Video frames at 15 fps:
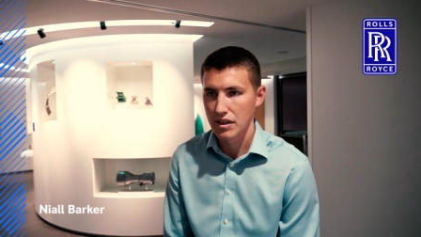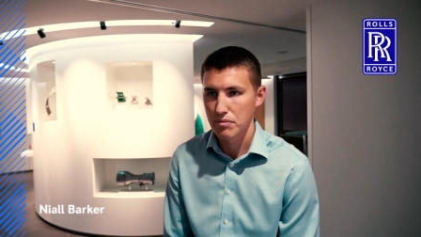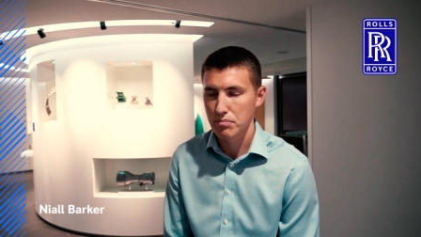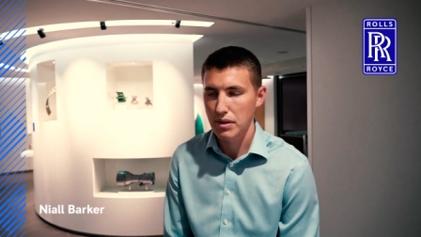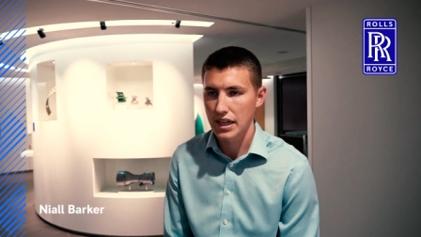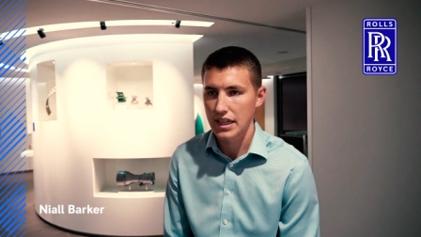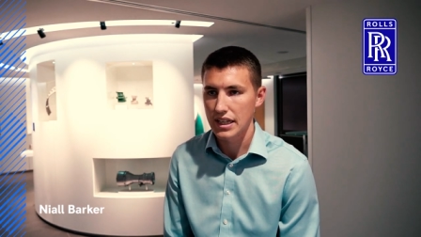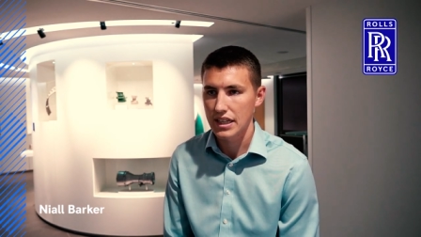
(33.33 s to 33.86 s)

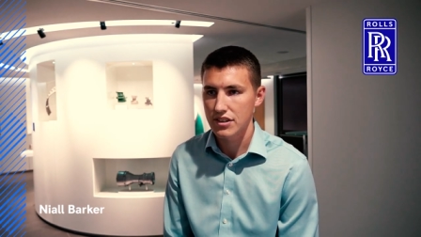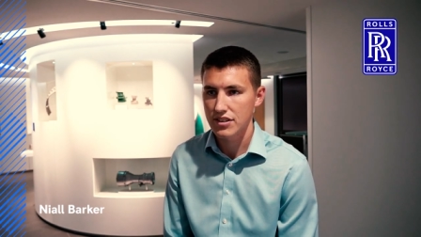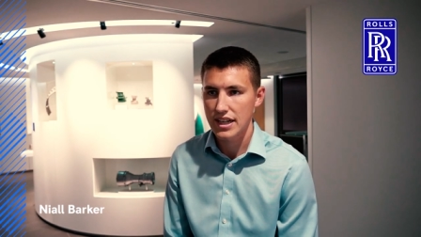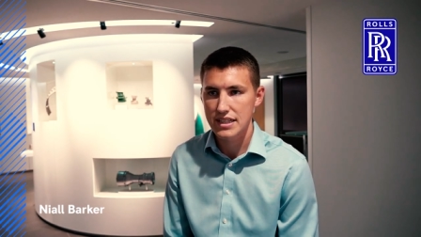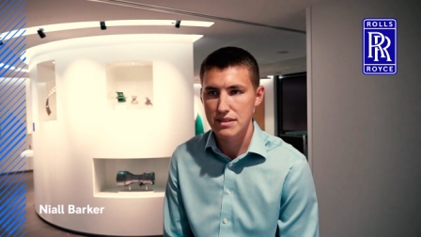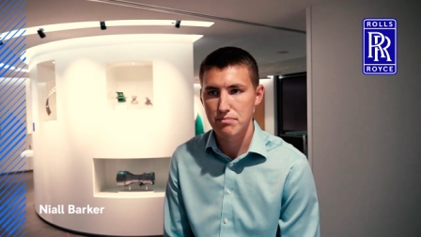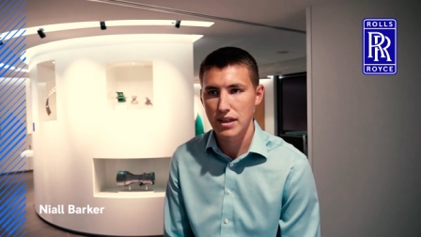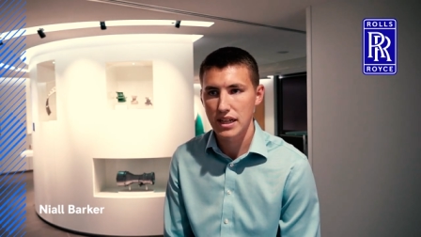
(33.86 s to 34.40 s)
By
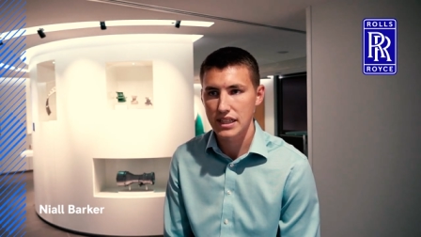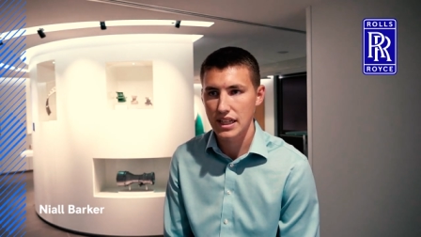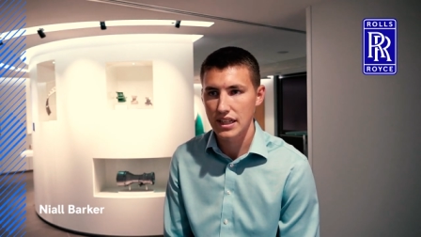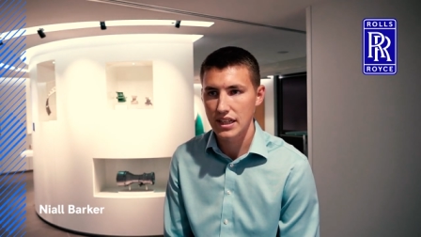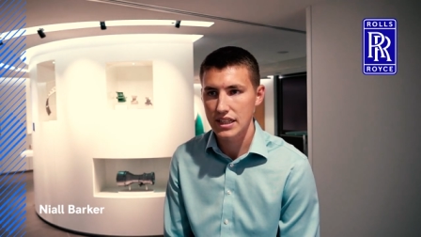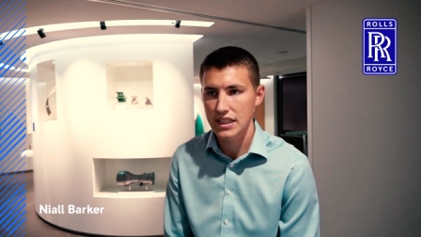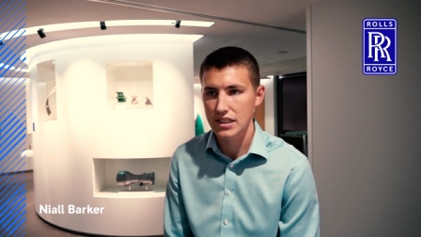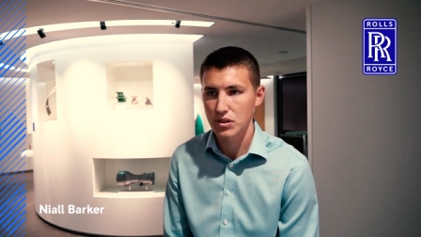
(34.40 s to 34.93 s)
creating parts like
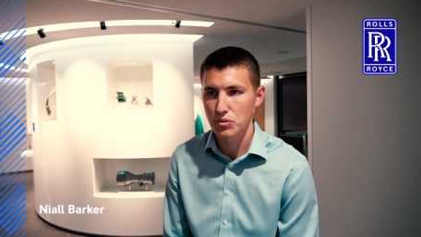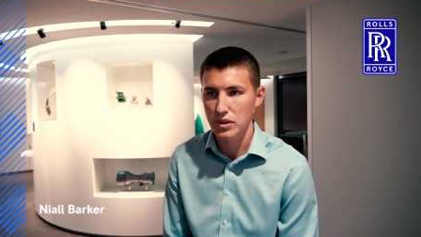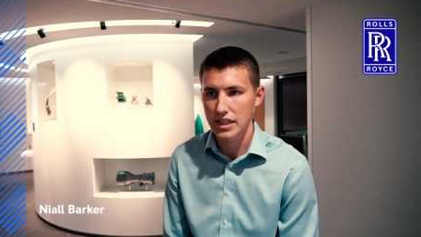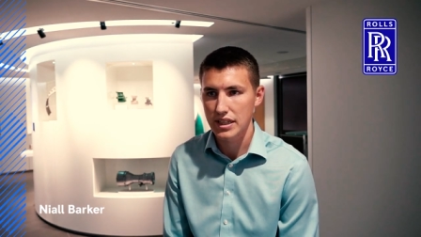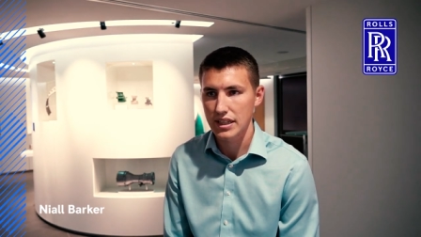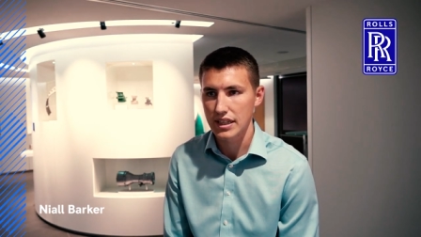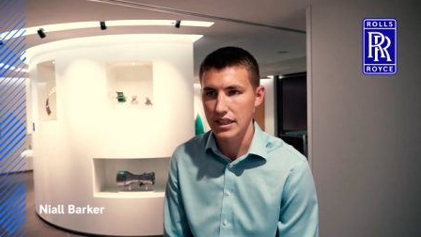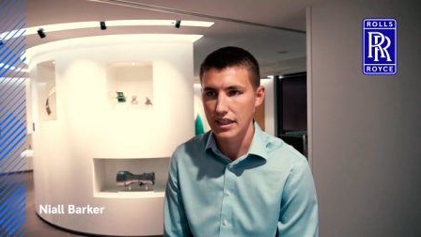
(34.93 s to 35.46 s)
this, we
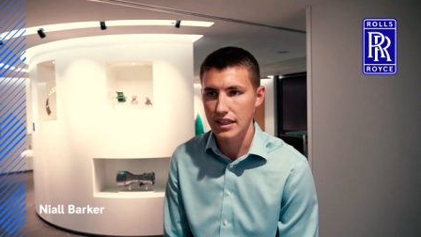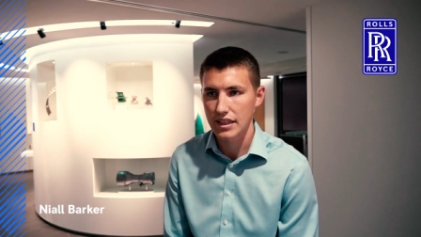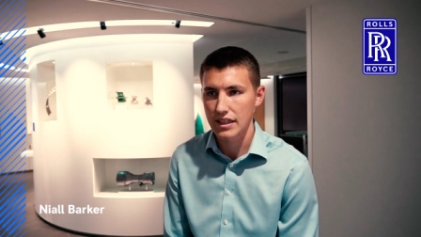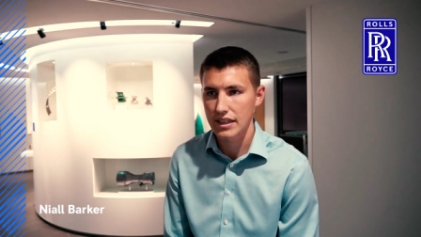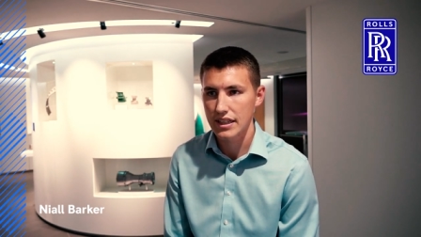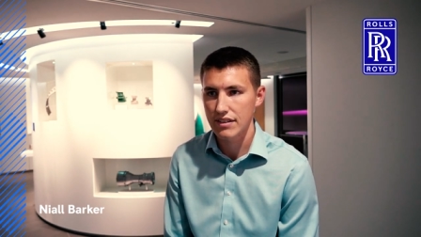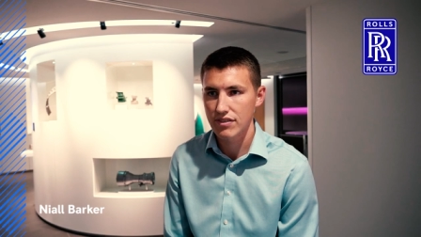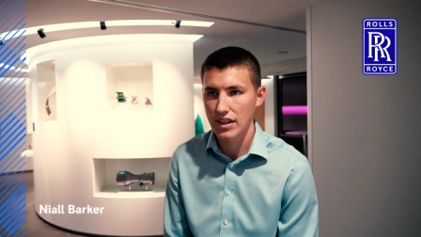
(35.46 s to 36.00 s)
can
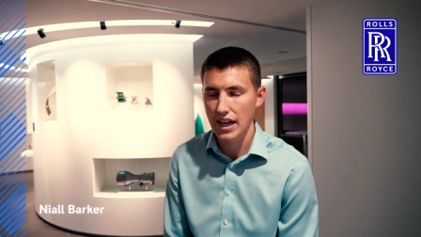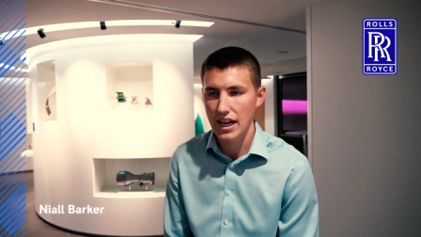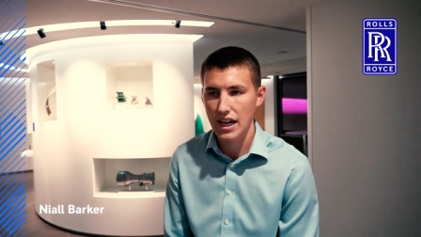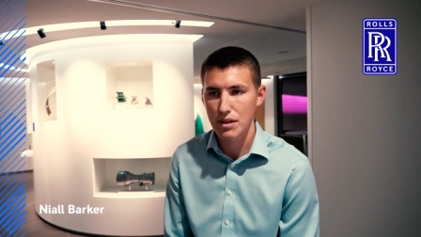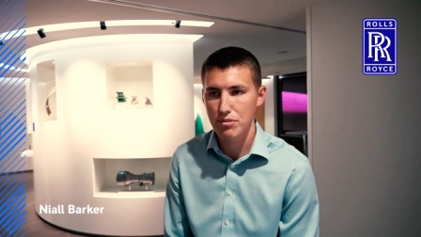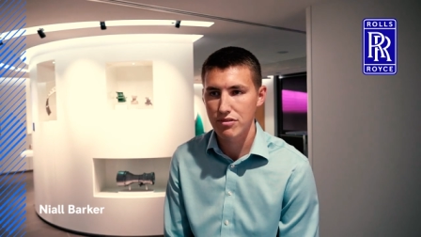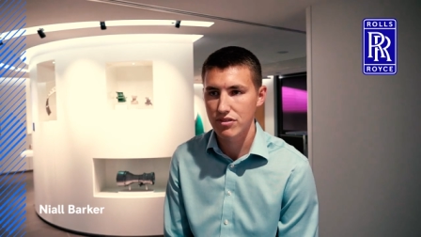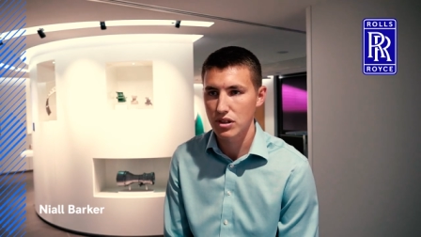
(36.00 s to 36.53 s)
give that
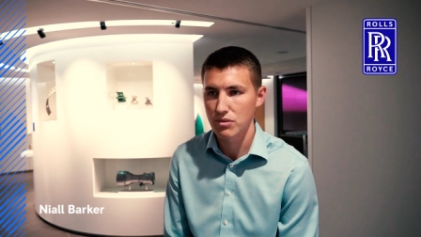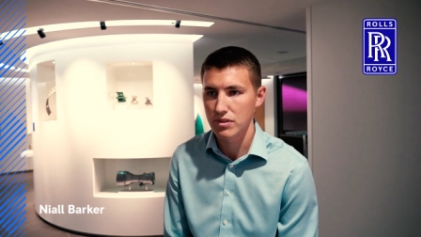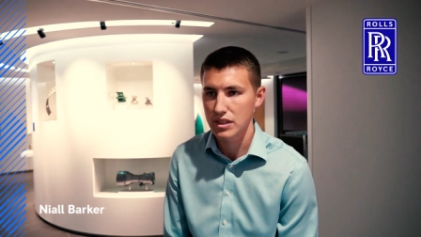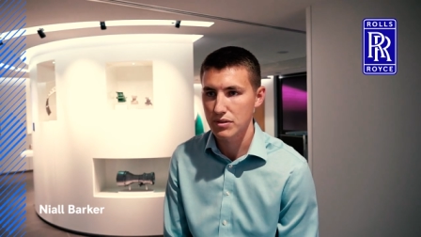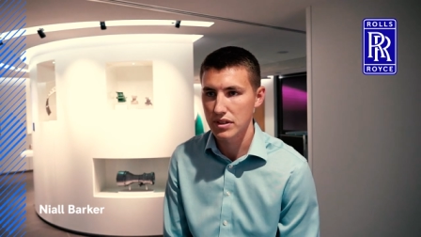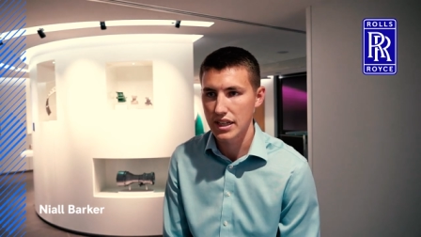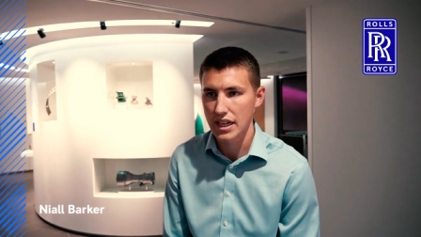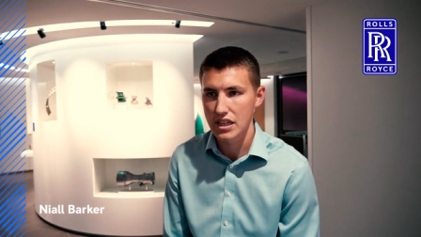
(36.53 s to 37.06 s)
high performance
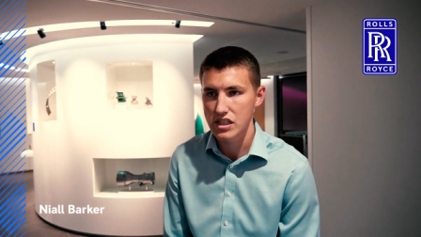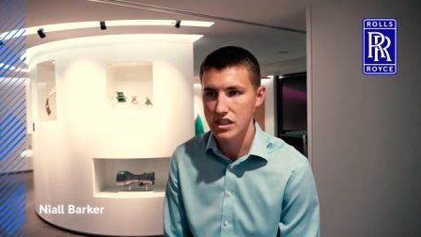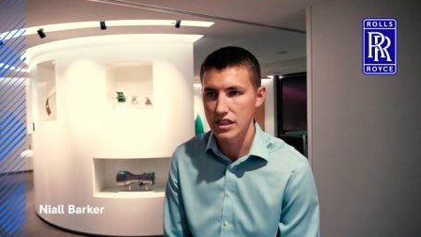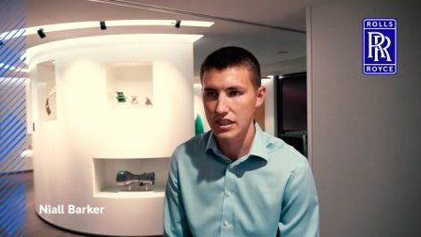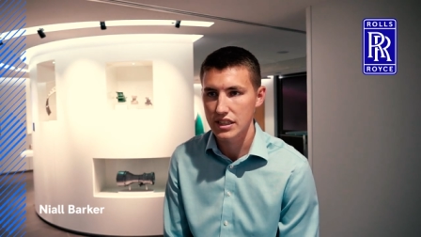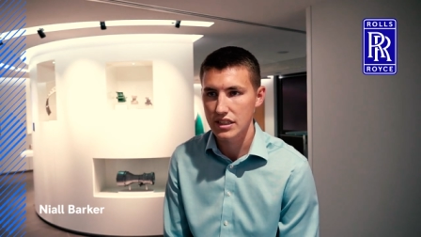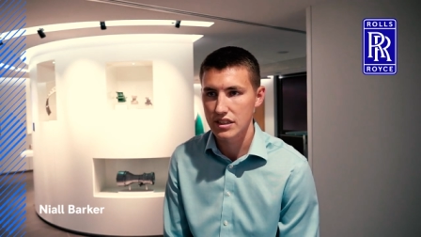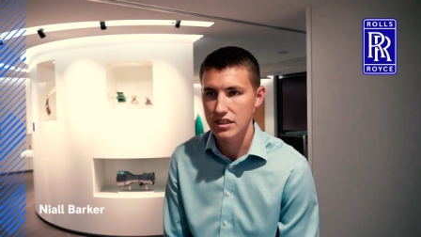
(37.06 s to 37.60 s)
for the
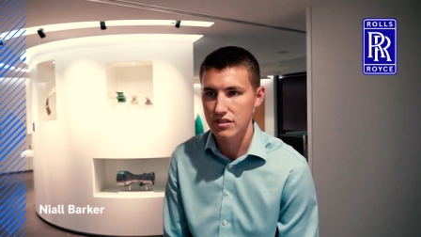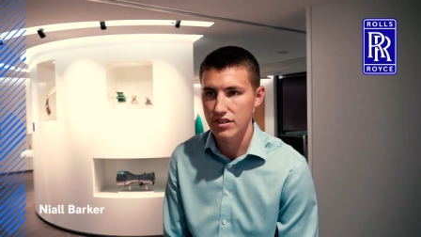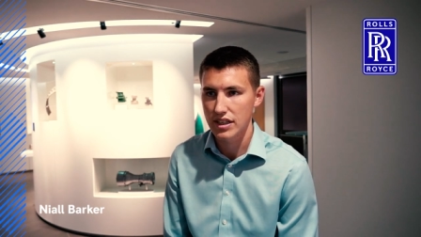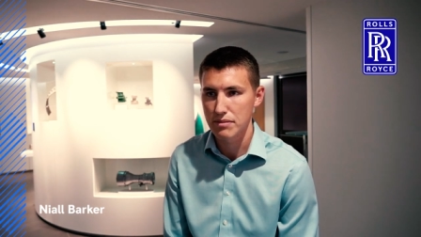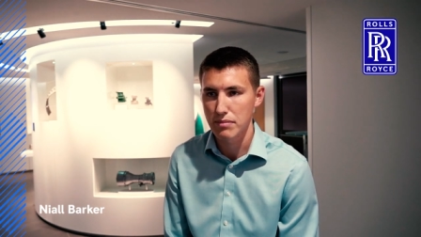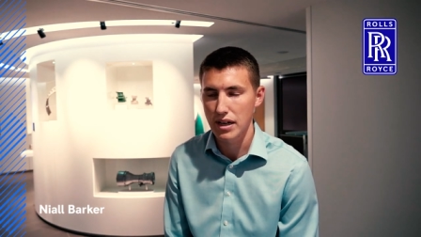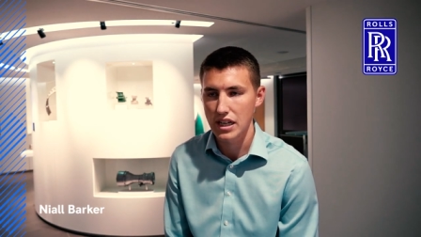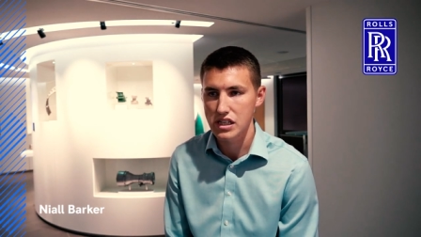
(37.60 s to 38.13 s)
engines to really
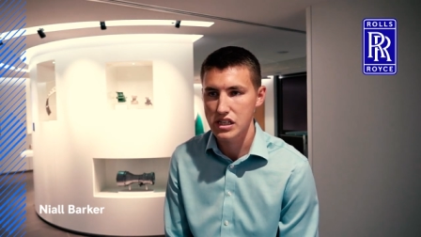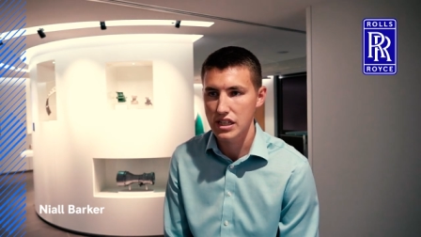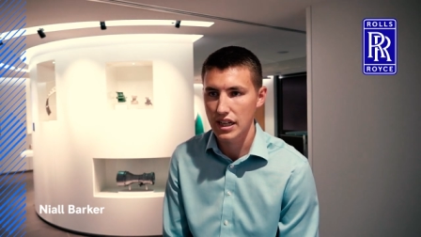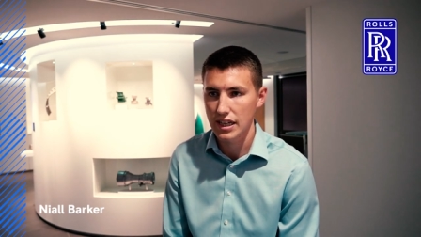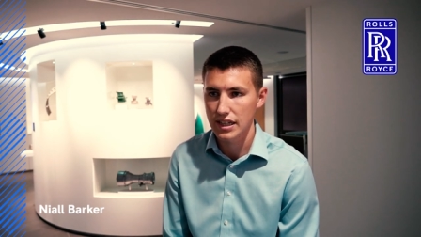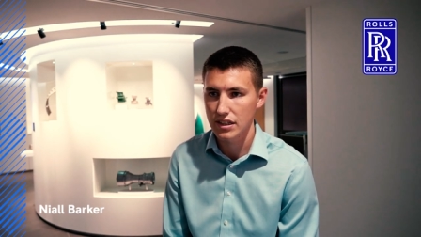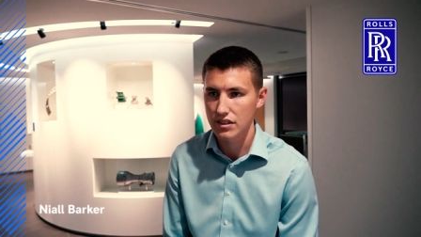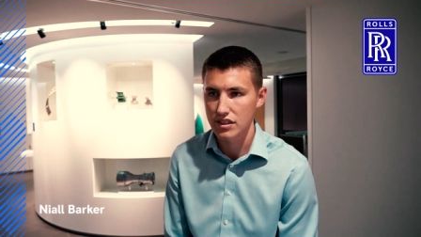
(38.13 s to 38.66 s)
match
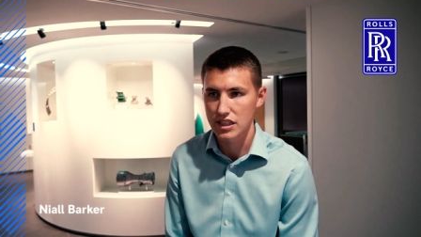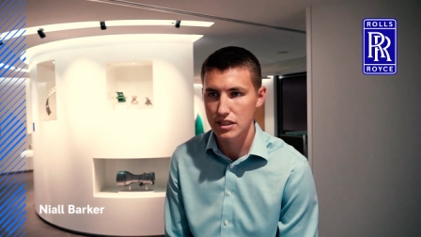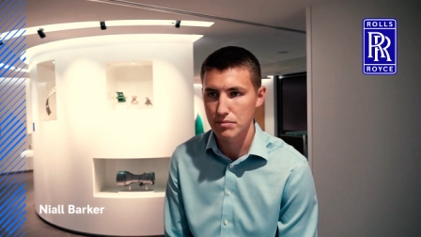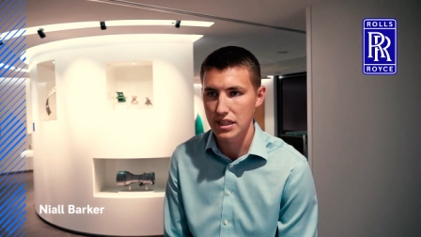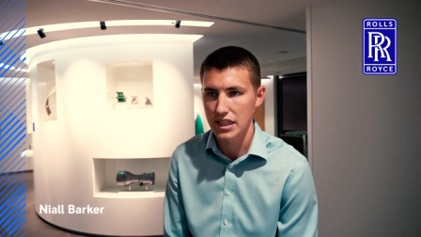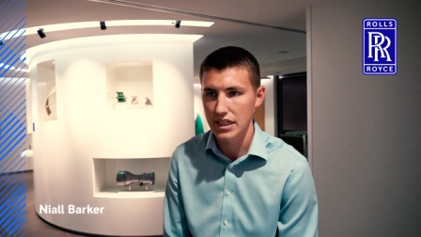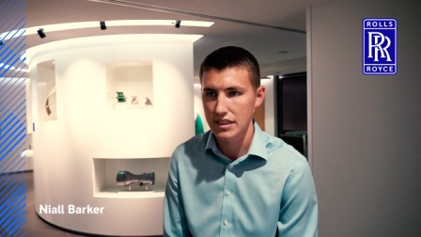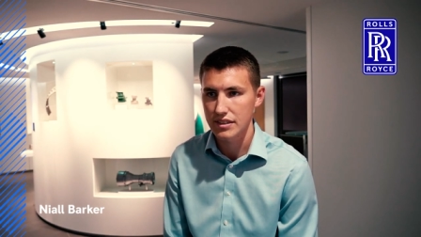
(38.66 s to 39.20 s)
that customer
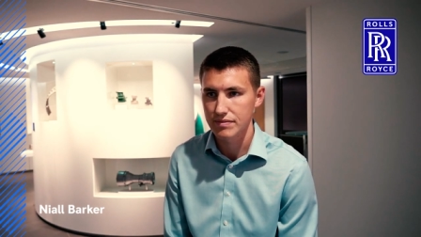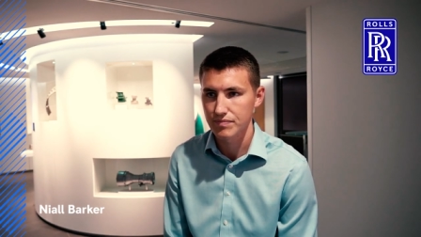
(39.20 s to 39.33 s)
need.